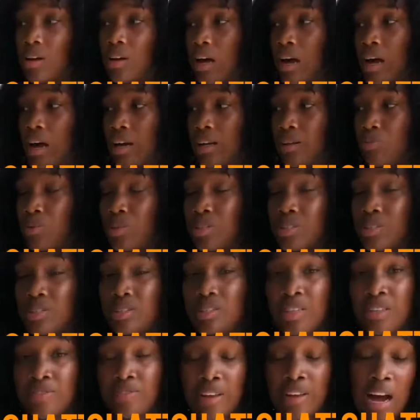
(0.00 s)
And
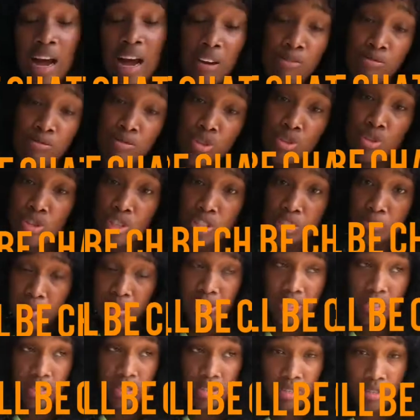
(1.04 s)
if you have no choice
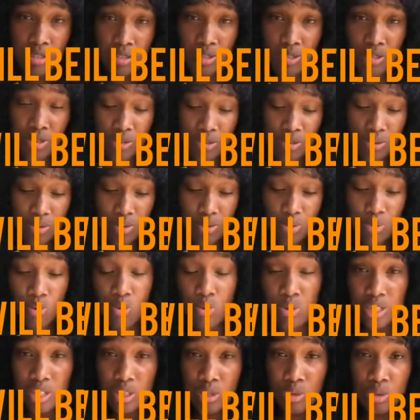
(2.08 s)
but to
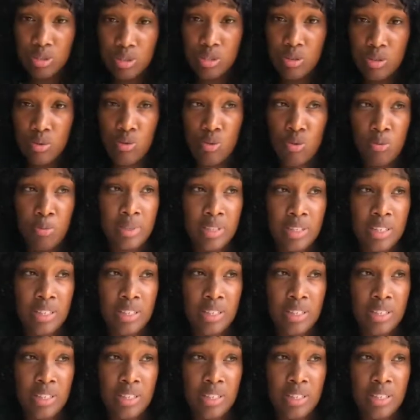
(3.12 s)
hold the door to open it.